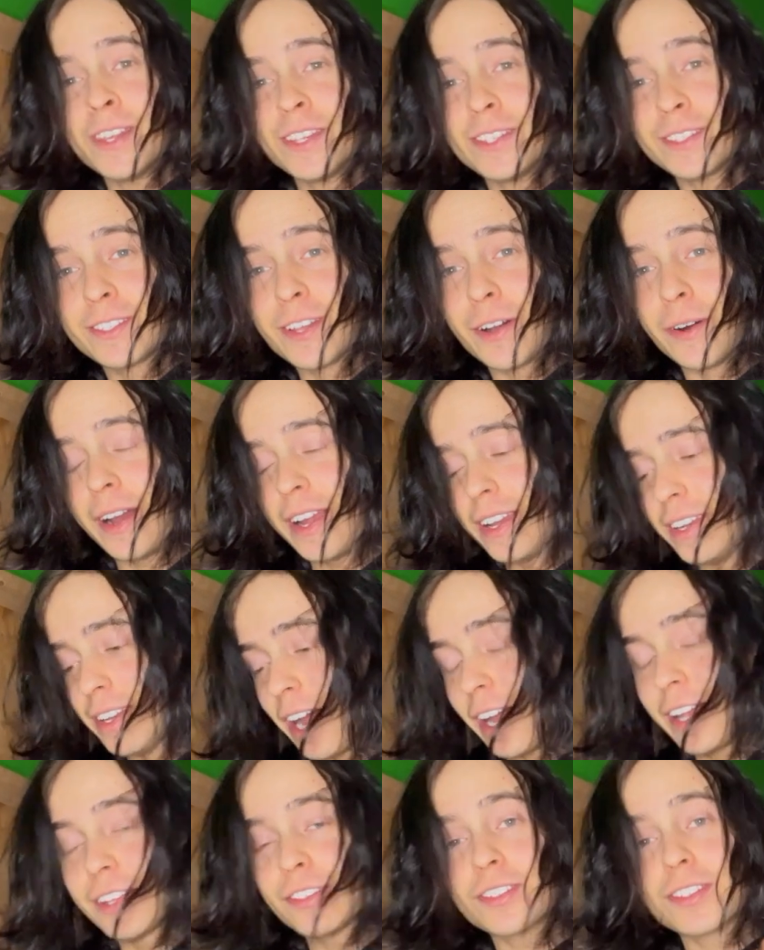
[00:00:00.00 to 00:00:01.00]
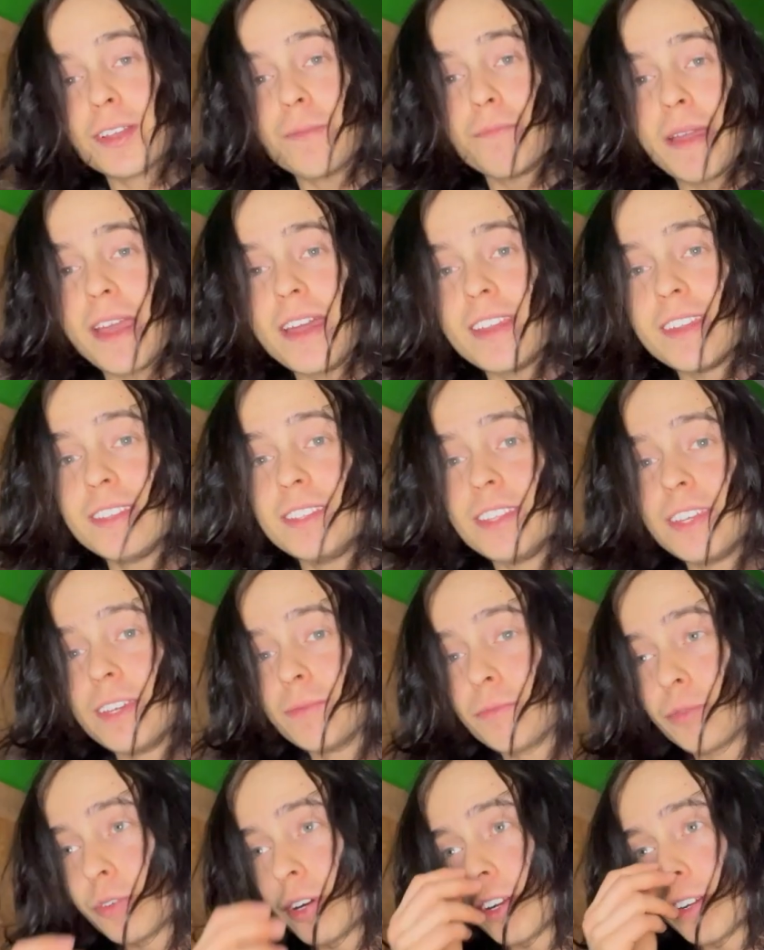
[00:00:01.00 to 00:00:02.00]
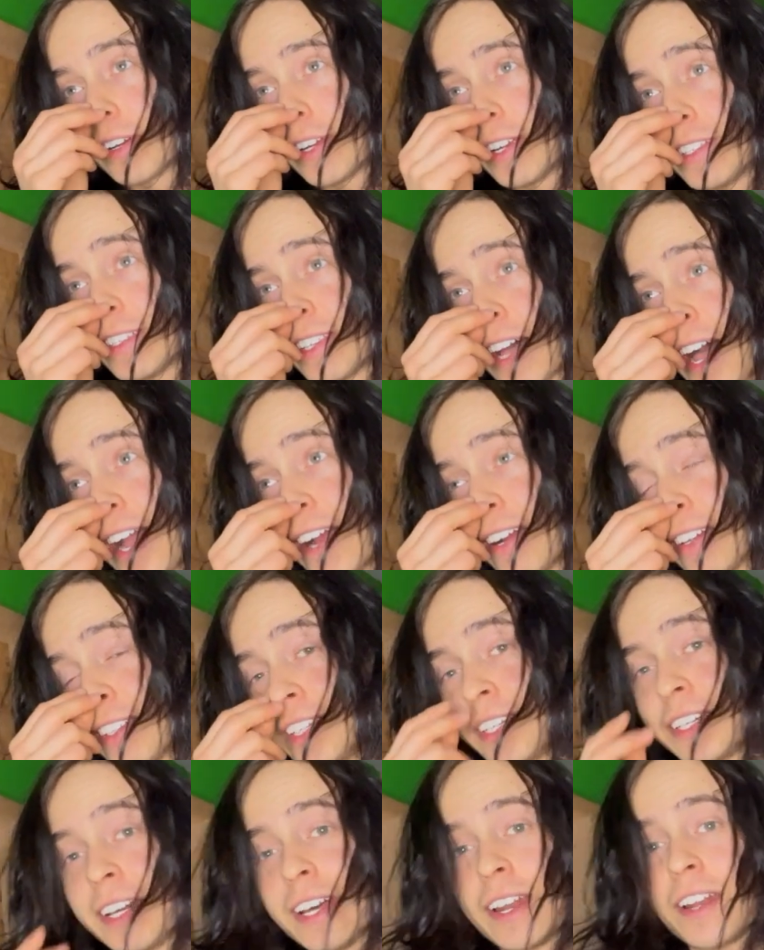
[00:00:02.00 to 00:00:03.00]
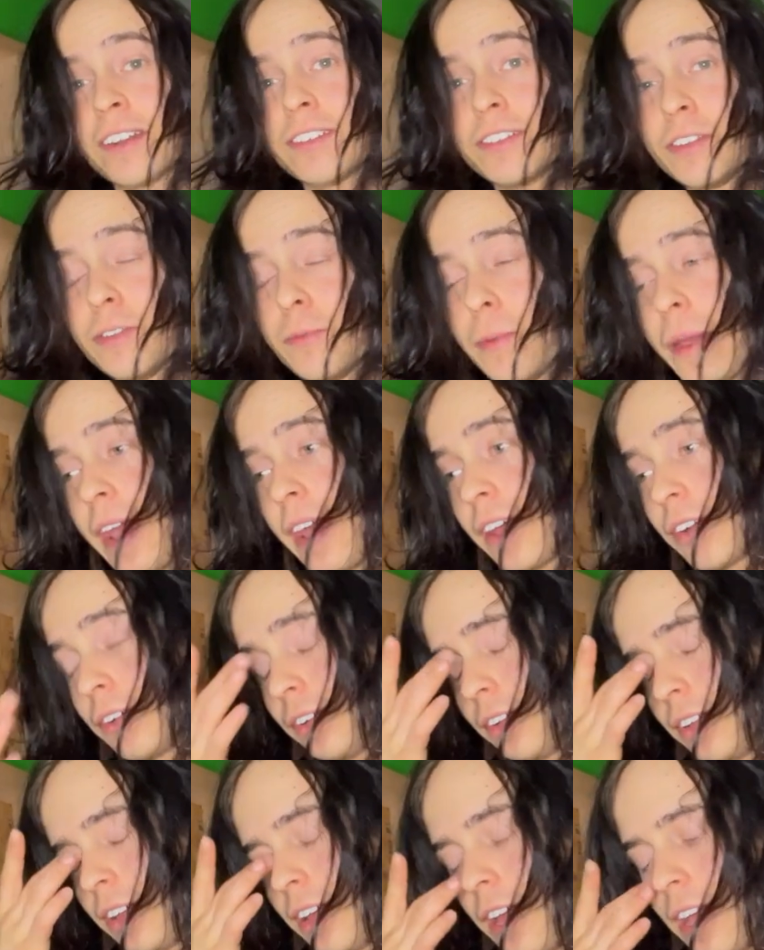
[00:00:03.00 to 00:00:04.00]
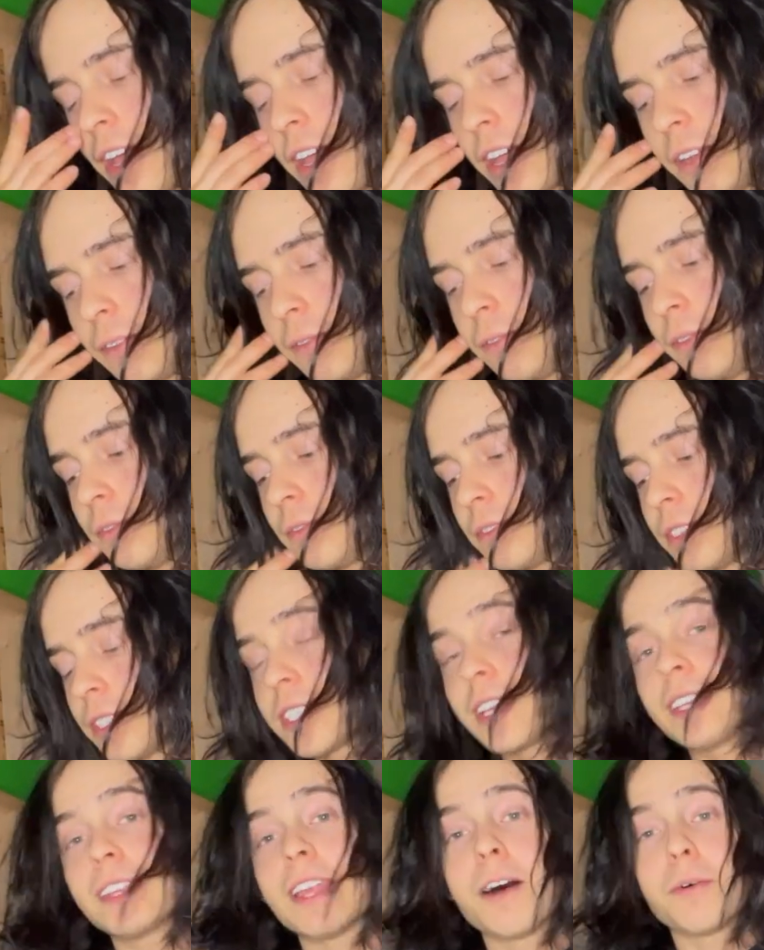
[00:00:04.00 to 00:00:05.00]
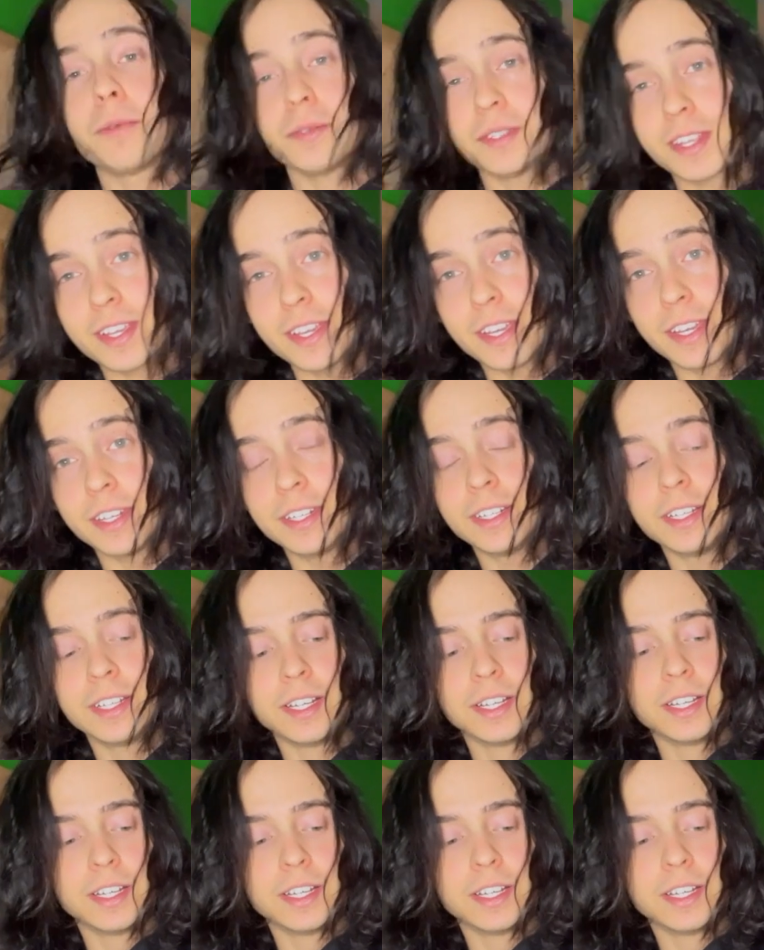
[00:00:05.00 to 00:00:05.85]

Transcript: So I just abandoned the embroidery entirely, cut out a new panel, and said that was it.